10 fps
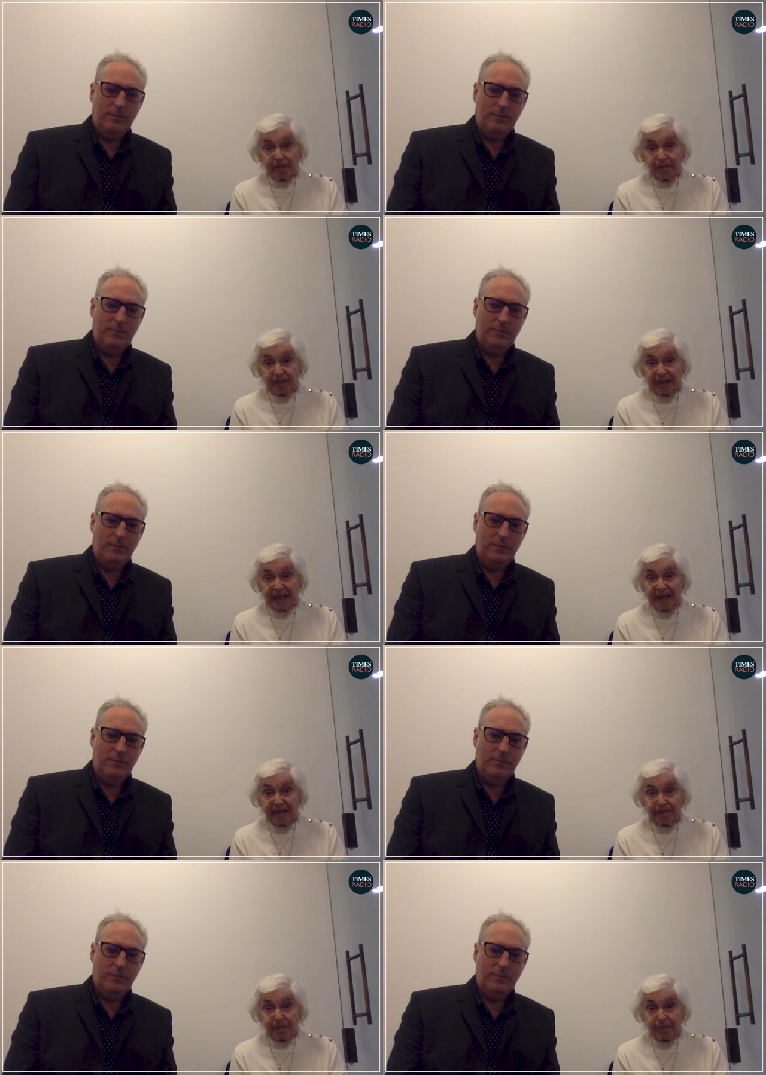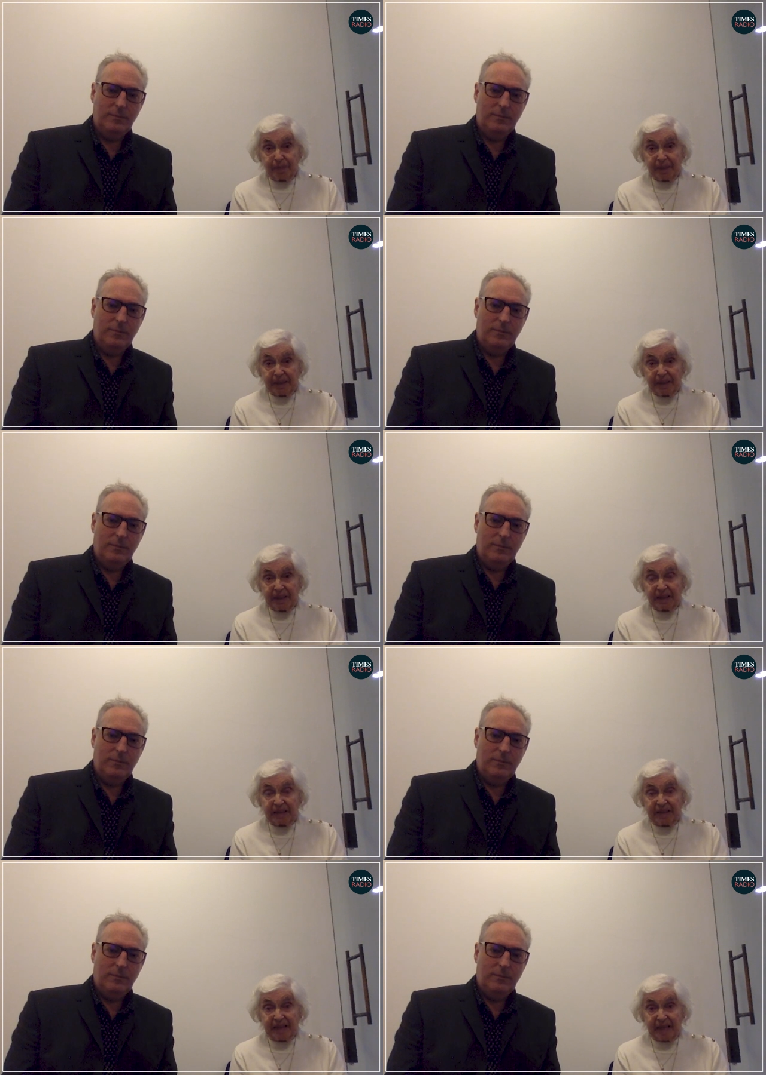Speaker 1: from it, right from the beginning to
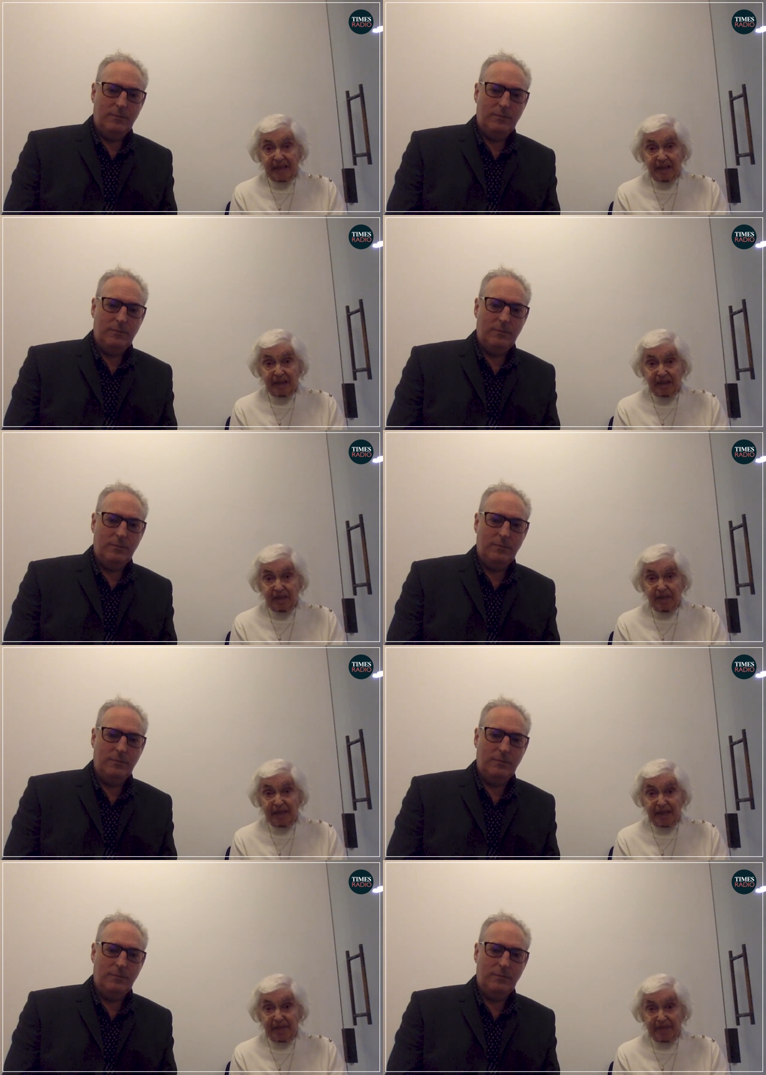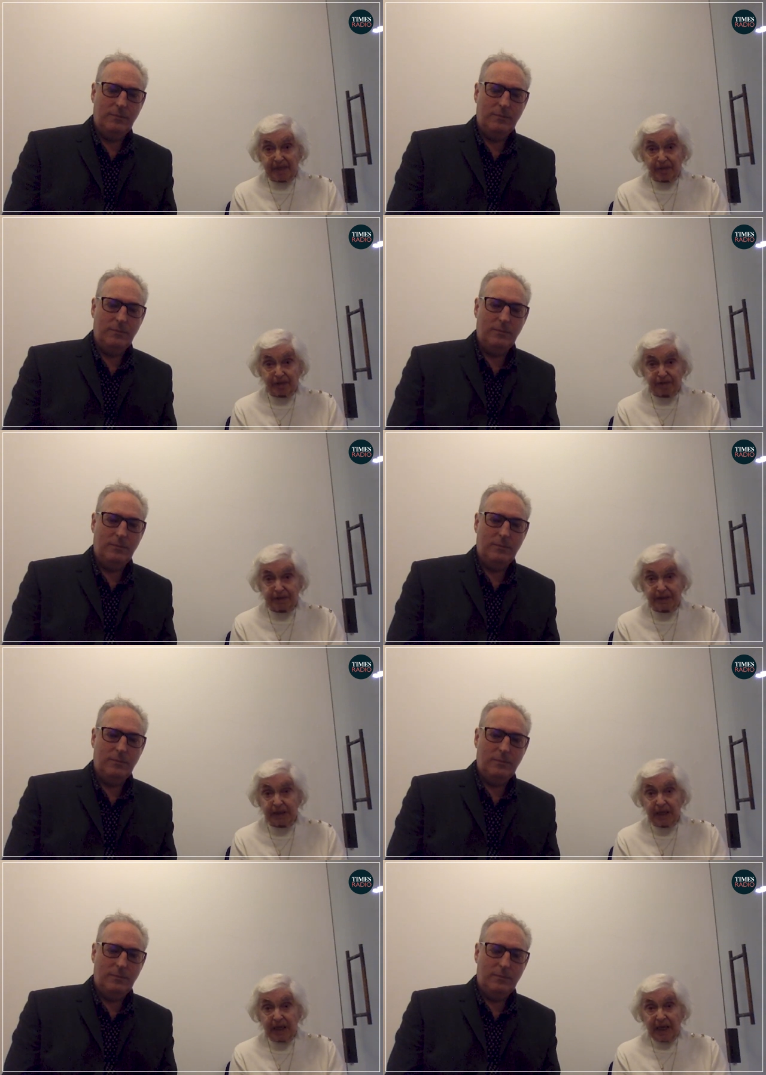the end, till I left Auschwitz.
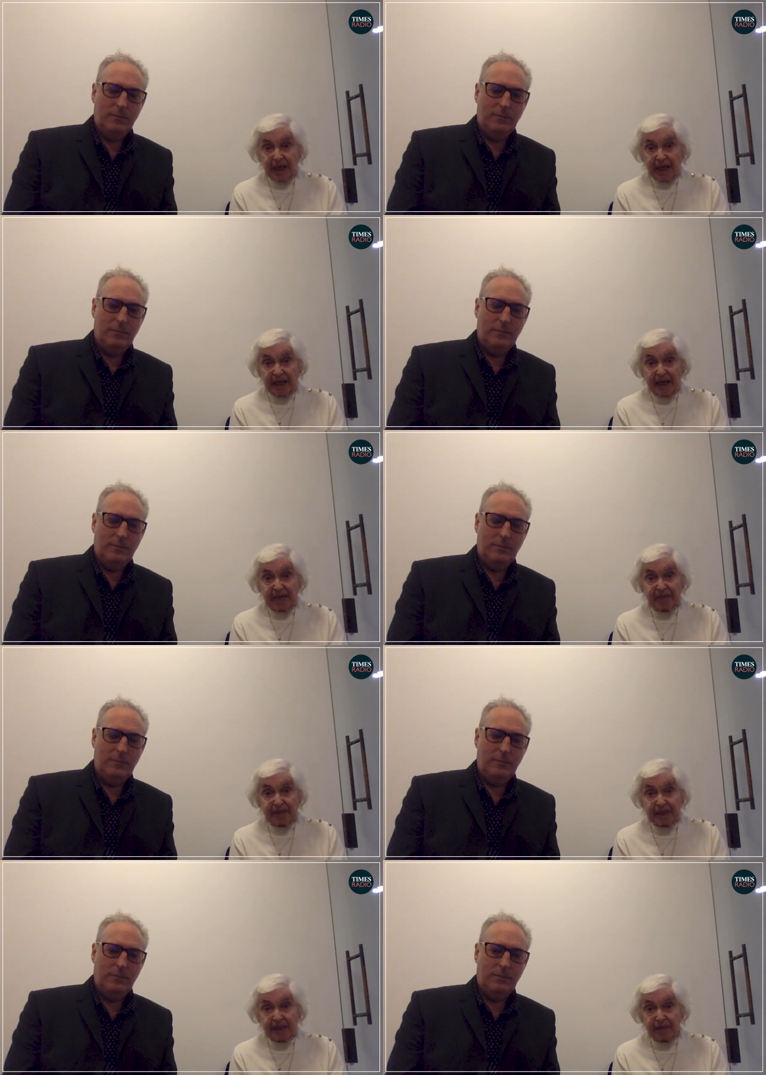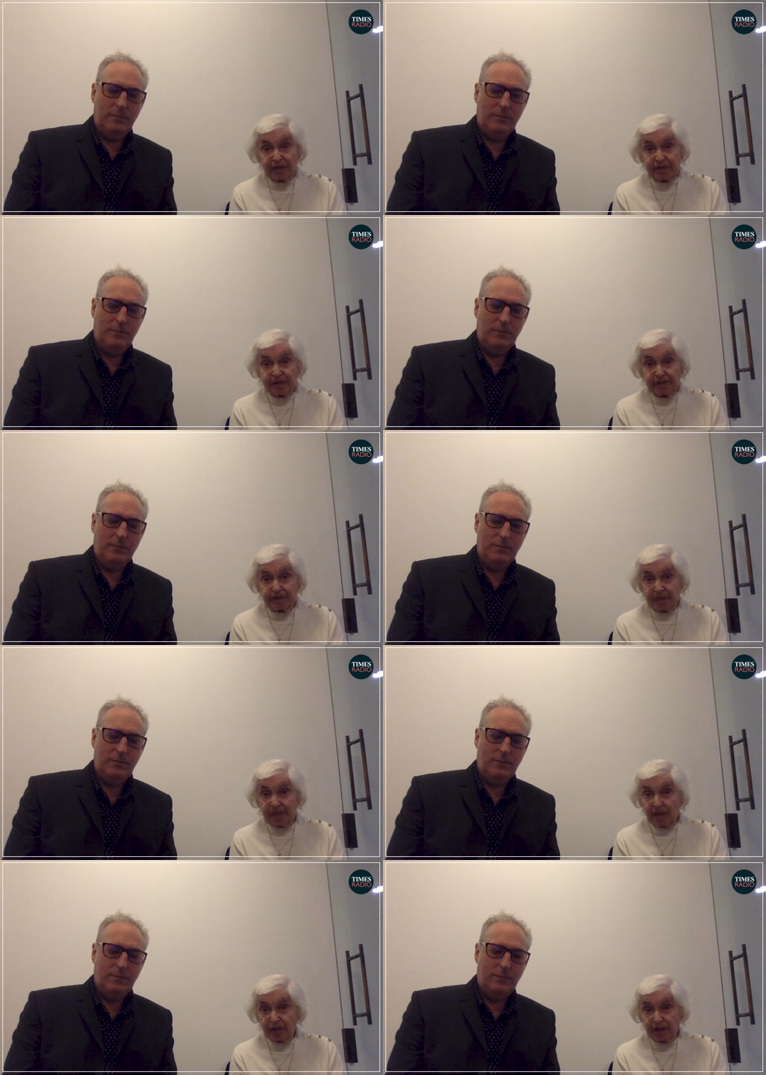I arrived at Auschwitz from the
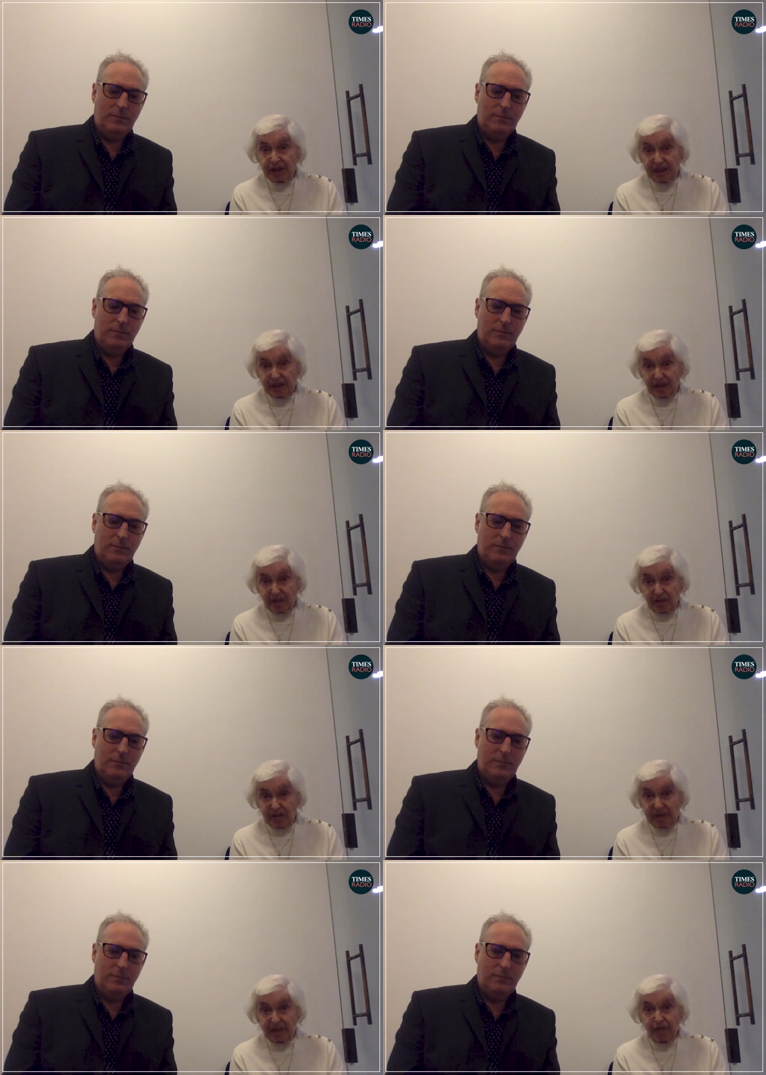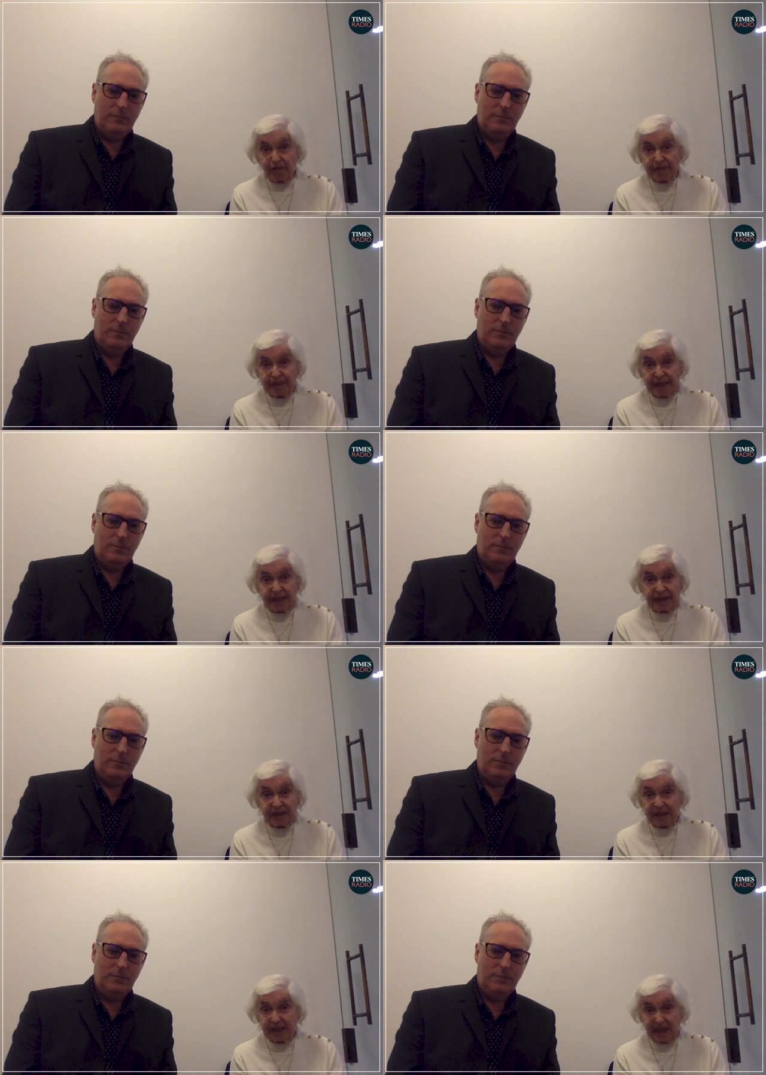Lodz ghetto on an overnight
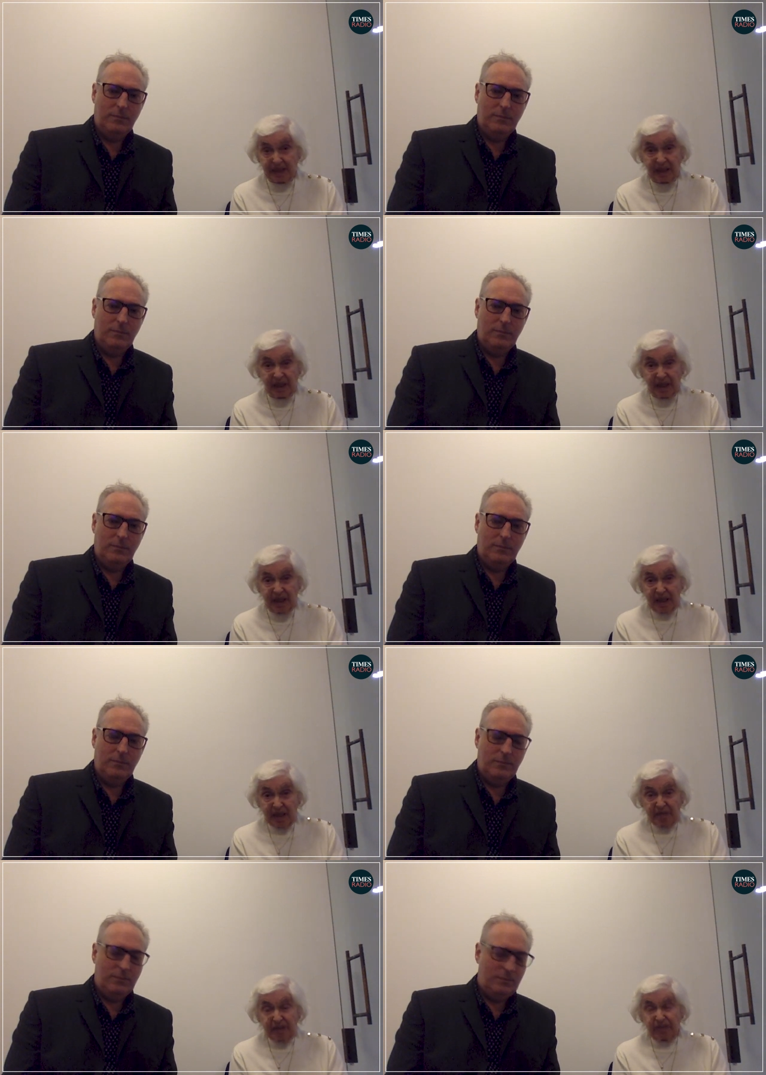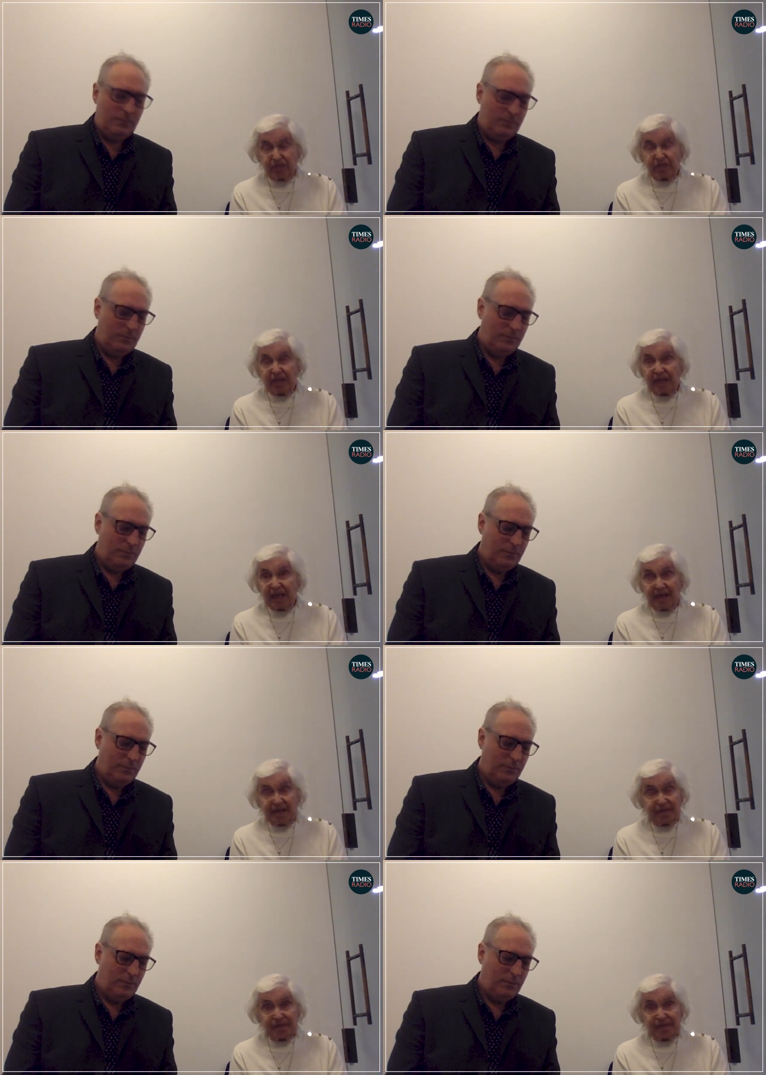train, which, uh,